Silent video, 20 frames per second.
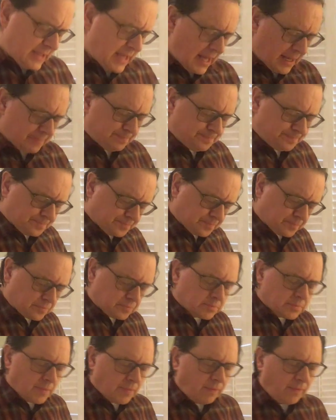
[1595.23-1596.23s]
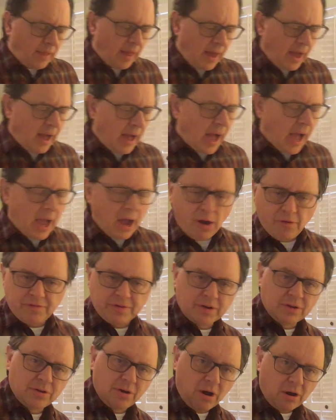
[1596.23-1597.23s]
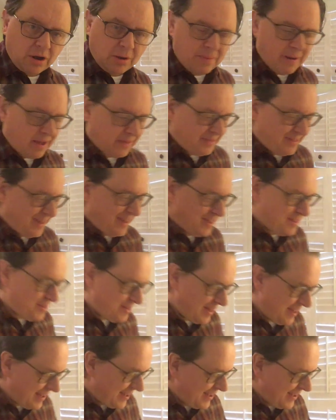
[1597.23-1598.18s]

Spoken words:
that I often talk about these